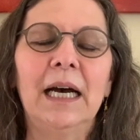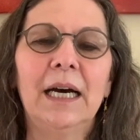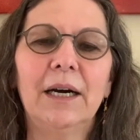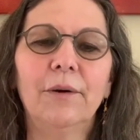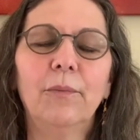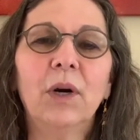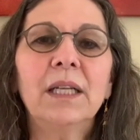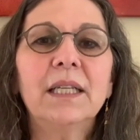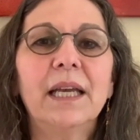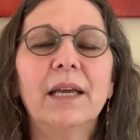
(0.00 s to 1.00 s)

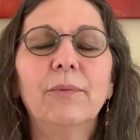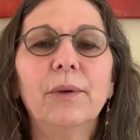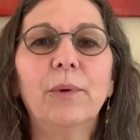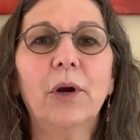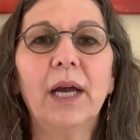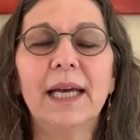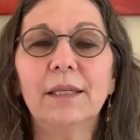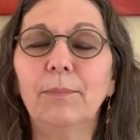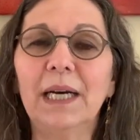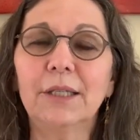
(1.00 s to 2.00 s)
One day we were
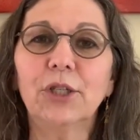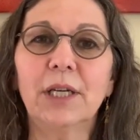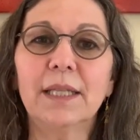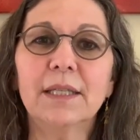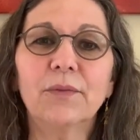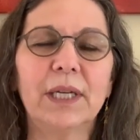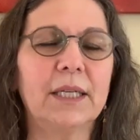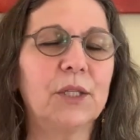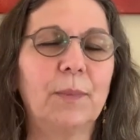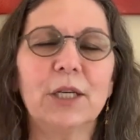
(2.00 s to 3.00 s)
at Bhajans, at
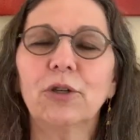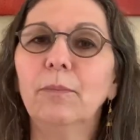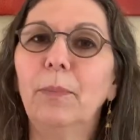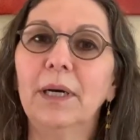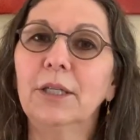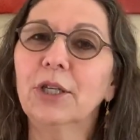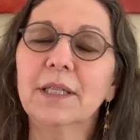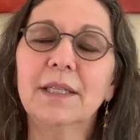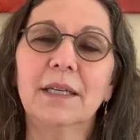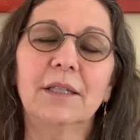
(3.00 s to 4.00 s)
a special
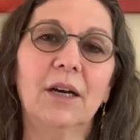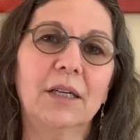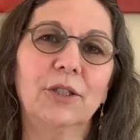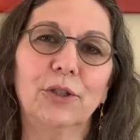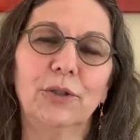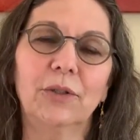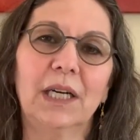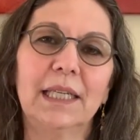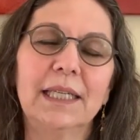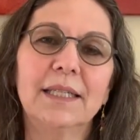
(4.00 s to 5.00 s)
Bhajans at Dr.
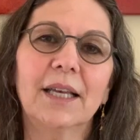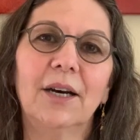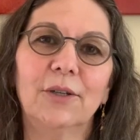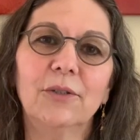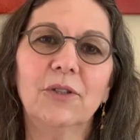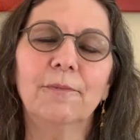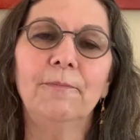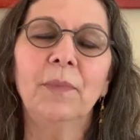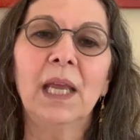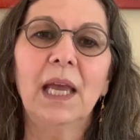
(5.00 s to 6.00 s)
Dodani's house.
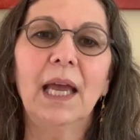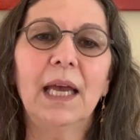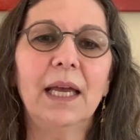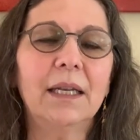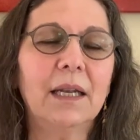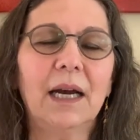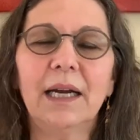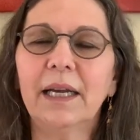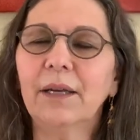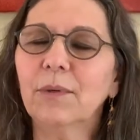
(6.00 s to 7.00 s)
And
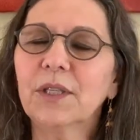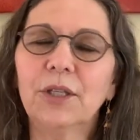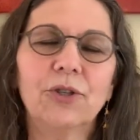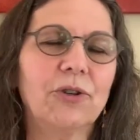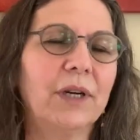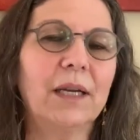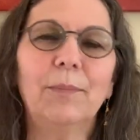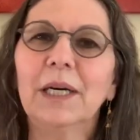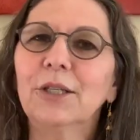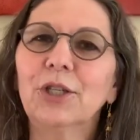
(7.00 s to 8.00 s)
I was enjoying
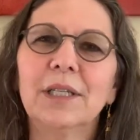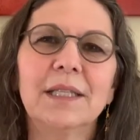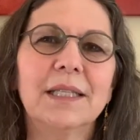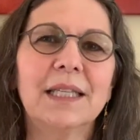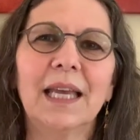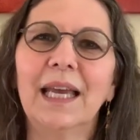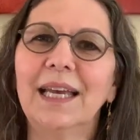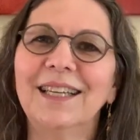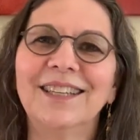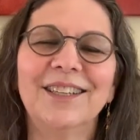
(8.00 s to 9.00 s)
Bhajans
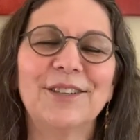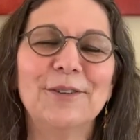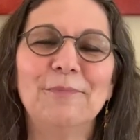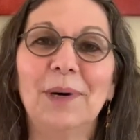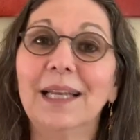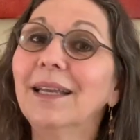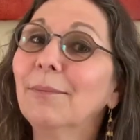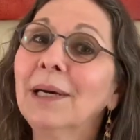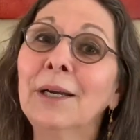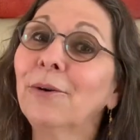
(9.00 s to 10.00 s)
and minding
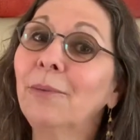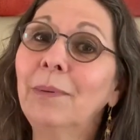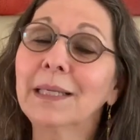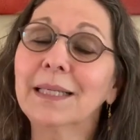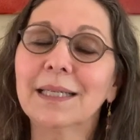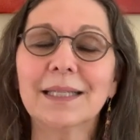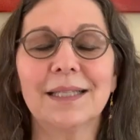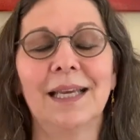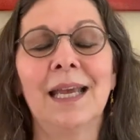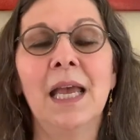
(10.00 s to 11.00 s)
my own
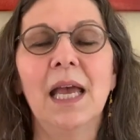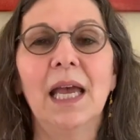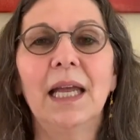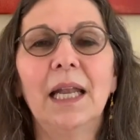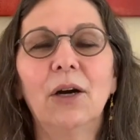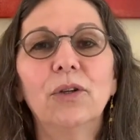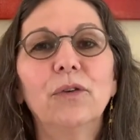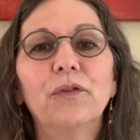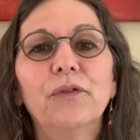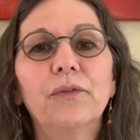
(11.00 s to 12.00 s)
business. And out
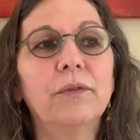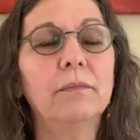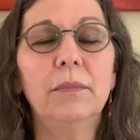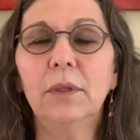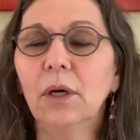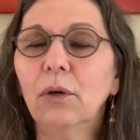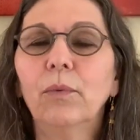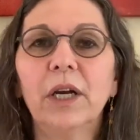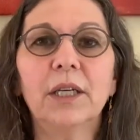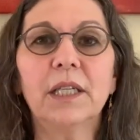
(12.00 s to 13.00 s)
of
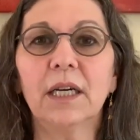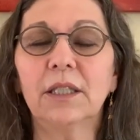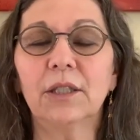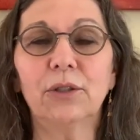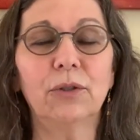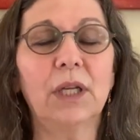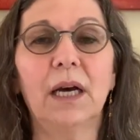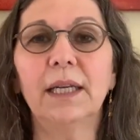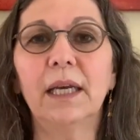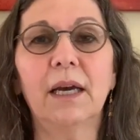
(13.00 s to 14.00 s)
nowhere, Dr.
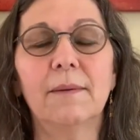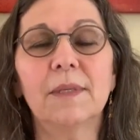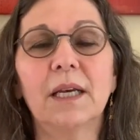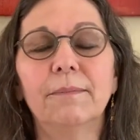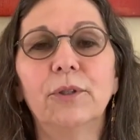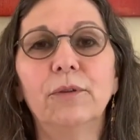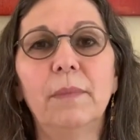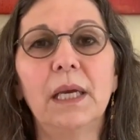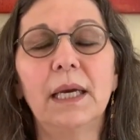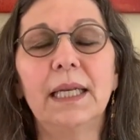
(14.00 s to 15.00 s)
Dodani comes up to
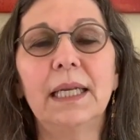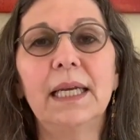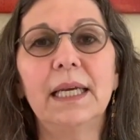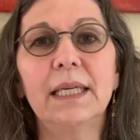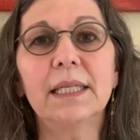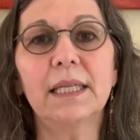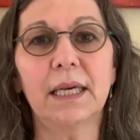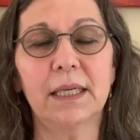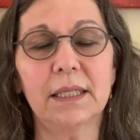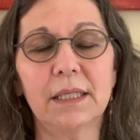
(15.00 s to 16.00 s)
me and he
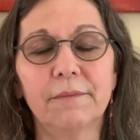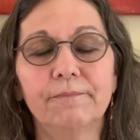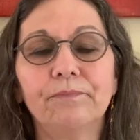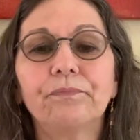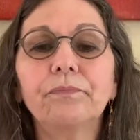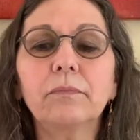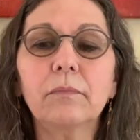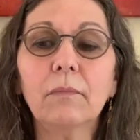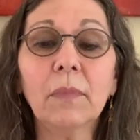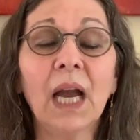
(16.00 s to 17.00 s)
says,
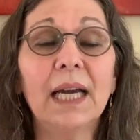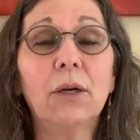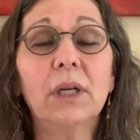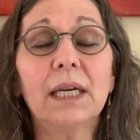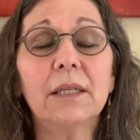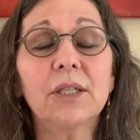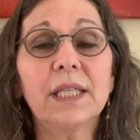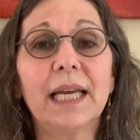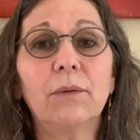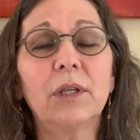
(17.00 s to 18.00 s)
I don't
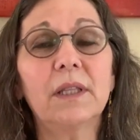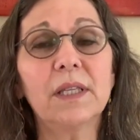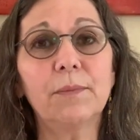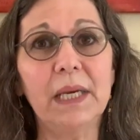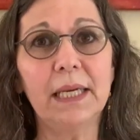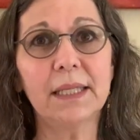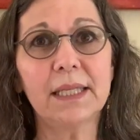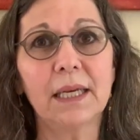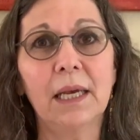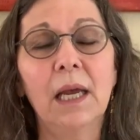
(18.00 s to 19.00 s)
understand what this
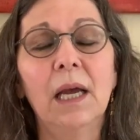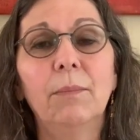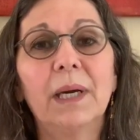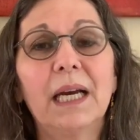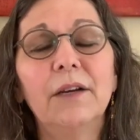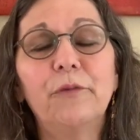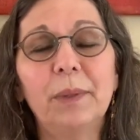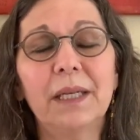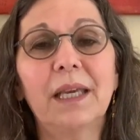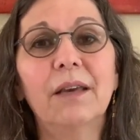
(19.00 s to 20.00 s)
means, but I've
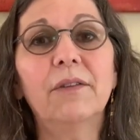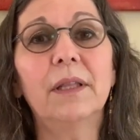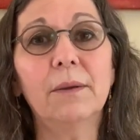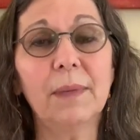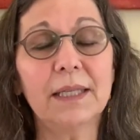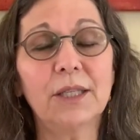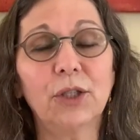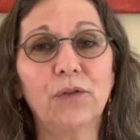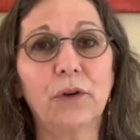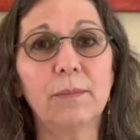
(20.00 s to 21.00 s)
been given the
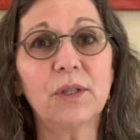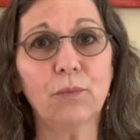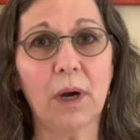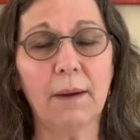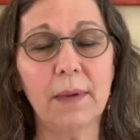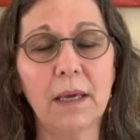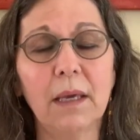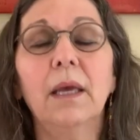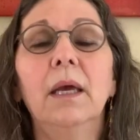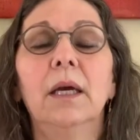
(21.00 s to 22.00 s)
message from
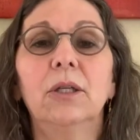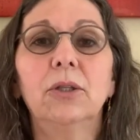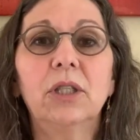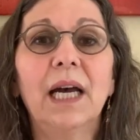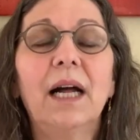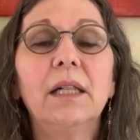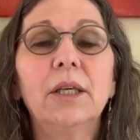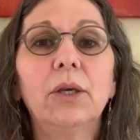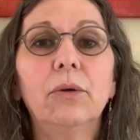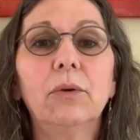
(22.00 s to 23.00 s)
Swami to tell
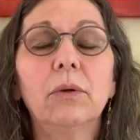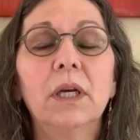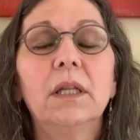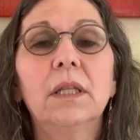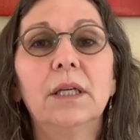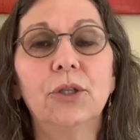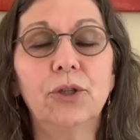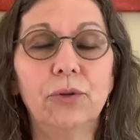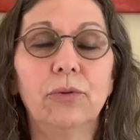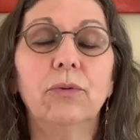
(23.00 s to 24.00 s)
you
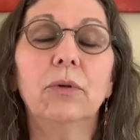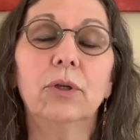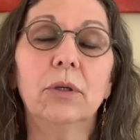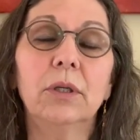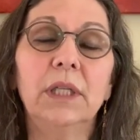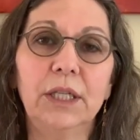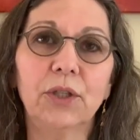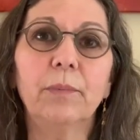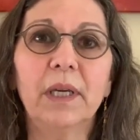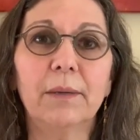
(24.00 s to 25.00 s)
that you need
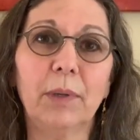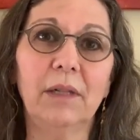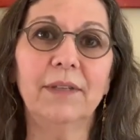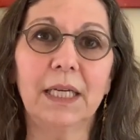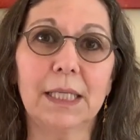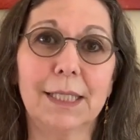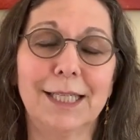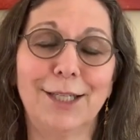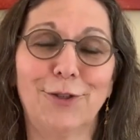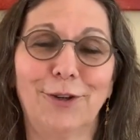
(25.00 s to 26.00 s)
to be a Balvikas
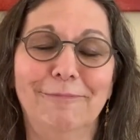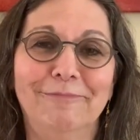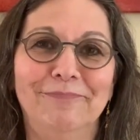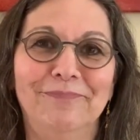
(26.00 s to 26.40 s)
teacher.